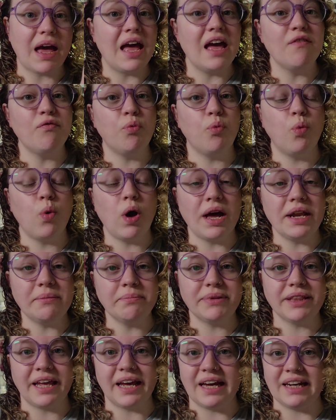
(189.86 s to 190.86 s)
have one
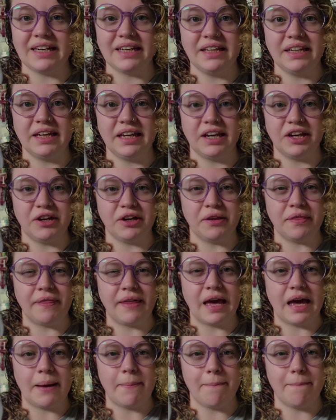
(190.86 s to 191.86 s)
plant in here
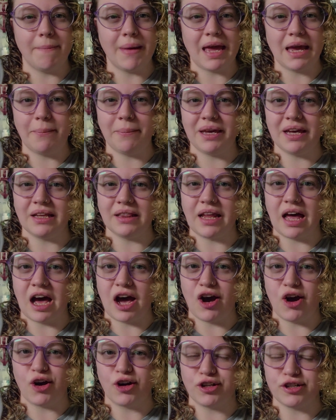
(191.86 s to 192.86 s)
that may be a
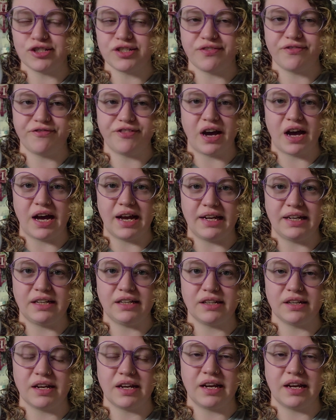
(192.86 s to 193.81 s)
lot harder to find